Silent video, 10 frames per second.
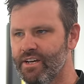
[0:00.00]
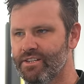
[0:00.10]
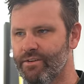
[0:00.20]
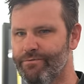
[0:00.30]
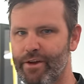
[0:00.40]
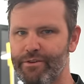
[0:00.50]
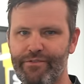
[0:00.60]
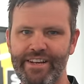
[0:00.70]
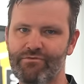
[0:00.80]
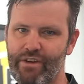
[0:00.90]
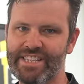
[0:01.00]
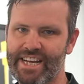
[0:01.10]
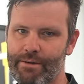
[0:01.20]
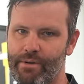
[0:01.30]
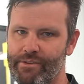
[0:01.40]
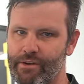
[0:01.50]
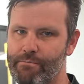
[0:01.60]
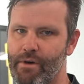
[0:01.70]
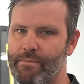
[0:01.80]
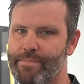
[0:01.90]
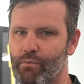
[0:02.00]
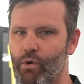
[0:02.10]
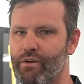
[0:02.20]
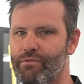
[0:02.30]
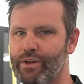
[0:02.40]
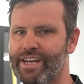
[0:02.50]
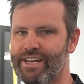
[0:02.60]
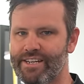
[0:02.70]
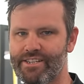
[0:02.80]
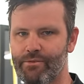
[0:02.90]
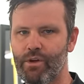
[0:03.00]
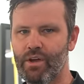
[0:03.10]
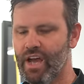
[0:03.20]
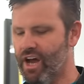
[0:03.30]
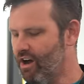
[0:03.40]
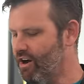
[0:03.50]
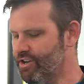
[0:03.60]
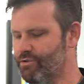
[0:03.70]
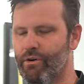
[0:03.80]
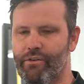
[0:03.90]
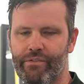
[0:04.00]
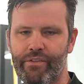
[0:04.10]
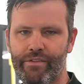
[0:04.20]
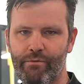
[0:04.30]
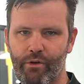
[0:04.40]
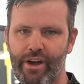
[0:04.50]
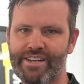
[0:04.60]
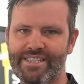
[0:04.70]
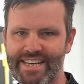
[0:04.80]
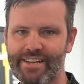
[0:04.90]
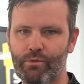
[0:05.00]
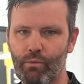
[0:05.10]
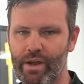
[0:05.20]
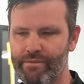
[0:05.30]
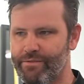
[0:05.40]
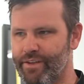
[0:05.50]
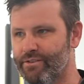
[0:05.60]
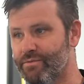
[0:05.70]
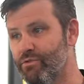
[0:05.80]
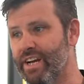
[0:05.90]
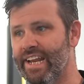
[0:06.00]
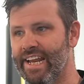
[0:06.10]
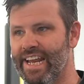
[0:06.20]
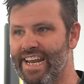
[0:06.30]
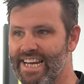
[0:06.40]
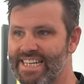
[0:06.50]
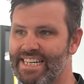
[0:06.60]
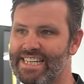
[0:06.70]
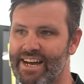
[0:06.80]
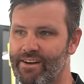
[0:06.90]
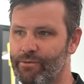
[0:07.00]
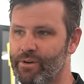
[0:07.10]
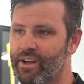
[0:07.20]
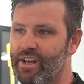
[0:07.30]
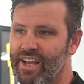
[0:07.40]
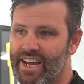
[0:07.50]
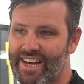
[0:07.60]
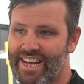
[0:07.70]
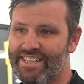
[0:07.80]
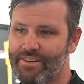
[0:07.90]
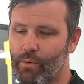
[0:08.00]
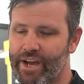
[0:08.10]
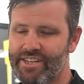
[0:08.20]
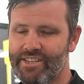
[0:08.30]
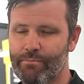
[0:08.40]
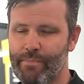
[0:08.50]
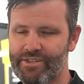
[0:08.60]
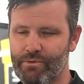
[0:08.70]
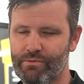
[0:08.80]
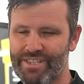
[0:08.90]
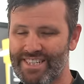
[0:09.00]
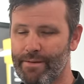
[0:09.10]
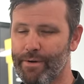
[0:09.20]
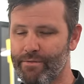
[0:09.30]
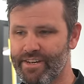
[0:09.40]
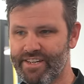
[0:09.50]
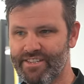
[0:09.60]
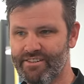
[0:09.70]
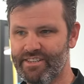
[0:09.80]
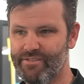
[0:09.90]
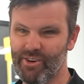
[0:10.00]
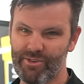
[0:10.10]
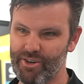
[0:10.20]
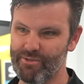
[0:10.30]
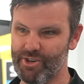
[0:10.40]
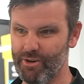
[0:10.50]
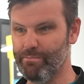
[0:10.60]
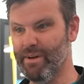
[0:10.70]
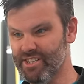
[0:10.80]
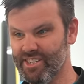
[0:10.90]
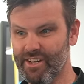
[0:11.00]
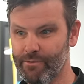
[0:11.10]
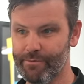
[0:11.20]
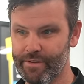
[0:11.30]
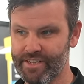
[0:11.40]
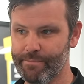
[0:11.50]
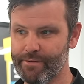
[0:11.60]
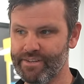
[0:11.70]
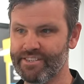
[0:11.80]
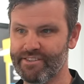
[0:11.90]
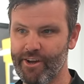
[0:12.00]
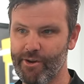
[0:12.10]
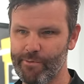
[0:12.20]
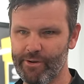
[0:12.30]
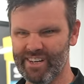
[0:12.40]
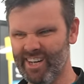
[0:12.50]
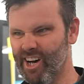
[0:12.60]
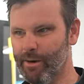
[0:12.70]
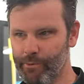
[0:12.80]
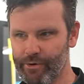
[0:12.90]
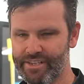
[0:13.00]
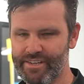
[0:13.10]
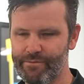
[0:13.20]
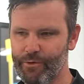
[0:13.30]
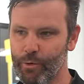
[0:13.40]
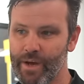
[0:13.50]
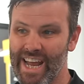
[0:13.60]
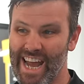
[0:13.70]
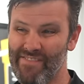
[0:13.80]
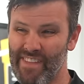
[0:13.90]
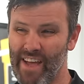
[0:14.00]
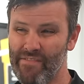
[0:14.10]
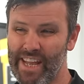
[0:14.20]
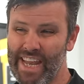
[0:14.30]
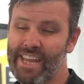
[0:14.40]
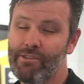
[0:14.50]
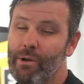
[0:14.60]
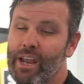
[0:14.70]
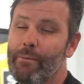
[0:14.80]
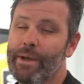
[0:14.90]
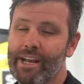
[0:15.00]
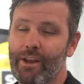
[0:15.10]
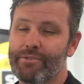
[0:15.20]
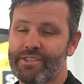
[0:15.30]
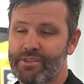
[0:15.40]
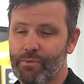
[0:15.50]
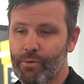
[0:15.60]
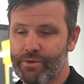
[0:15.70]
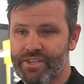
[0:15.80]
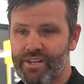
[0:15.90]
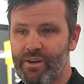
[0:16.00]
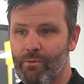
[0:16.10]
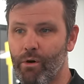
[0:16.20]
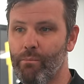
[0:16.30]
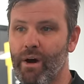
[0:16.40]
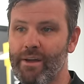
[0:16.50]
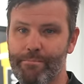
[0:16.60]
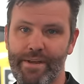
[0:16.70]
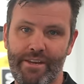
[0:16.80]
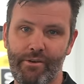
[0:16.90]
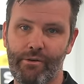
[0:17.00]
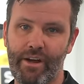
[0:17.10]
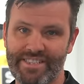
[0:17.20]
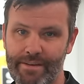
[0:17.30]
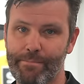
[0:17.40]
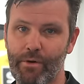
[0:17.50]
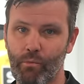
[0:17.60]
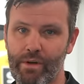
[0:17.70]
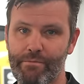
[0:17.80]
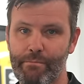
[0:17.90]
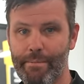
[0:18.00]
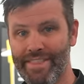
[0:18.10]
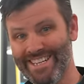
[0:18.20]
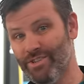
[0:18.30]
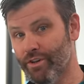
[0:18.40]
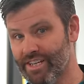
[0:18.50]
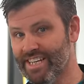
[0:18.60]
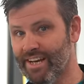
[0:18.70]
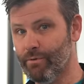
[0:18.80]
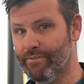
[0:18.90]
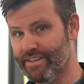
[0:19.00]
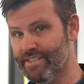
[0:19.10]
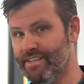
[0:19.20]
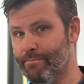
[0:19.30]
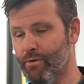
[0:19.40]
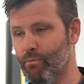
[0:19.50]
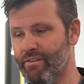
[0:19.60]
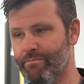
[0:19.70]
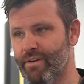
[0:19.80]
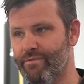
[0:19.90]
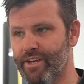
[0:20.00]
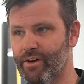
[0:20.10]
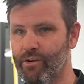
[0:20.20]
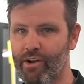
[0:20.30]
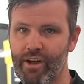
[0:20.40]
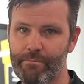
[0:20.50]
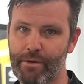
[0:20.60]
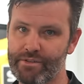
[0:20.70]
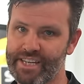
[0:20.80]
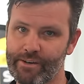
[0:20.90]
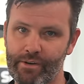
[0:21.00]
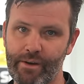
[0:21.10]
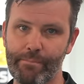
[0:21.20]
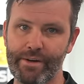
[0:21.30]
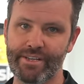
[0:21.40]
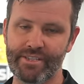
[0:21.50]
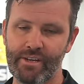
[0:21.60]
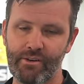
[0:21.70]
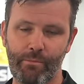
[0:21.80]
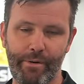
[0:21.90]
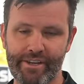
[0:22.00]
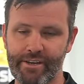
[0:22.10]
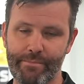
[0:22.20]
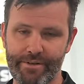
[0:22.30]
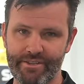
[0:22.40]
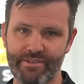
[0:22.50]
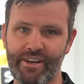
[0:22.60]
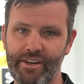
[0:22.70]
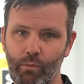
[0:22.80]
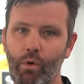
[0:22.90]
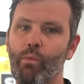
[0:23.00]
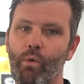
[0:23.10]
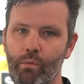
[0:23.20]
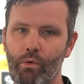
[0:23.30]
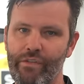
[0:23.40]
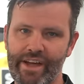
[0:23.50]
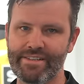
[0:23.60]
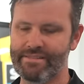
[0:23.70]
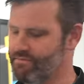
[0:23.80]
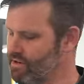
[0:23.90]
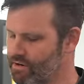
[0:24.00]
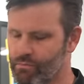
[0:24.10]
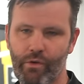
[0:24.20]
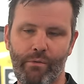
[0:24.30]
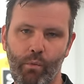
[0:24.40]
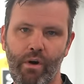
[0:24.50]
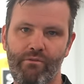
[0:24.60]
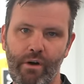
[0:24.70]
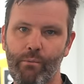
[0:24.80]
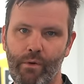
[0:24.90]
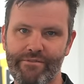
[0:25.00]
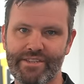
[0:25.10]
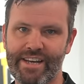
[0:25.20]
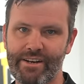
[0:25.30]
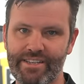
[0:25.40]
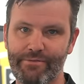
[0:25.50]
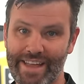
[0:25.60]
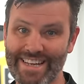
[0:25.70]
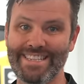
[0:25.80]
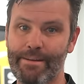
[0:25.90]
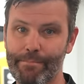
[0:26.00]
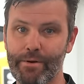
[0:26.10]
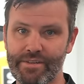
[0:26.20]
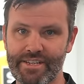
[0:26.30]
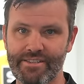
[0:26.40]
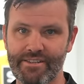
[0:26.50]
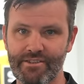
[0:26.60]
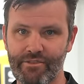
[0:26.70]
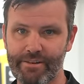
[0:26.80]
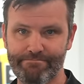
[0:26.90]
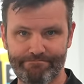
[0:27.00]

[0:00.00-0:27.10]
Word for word: So if those things resonate with you, it might be worth looking into, are you on the right saddle width? There are some really easy easy ways to measure sit bone distance. If you go on YouTube, measure sit bone distance at home on cardboard and tin foil, and they get you a little bit closer towards what might be your sit bone width. Remember, that's not your saddle width, that's your sit bone width. But if you go online, most saddle companies or bike companies will tell you what the right width saddle is for that sit bone distance. All right,